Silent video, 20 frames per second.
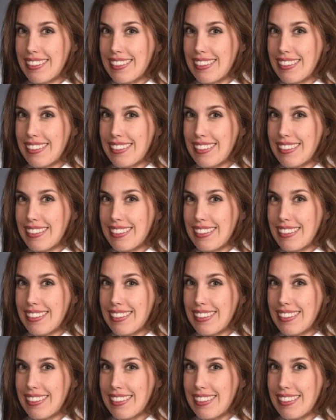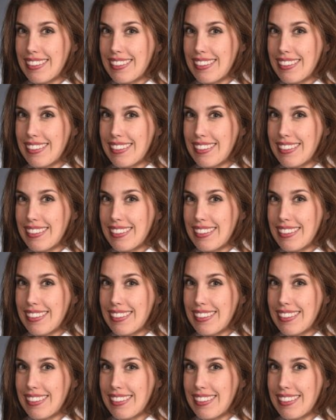
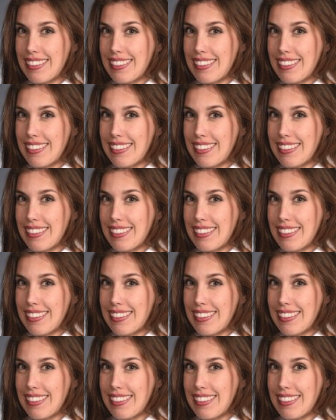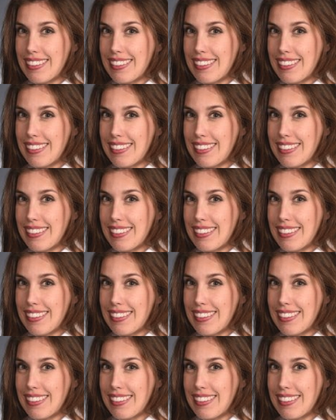(no lip movement)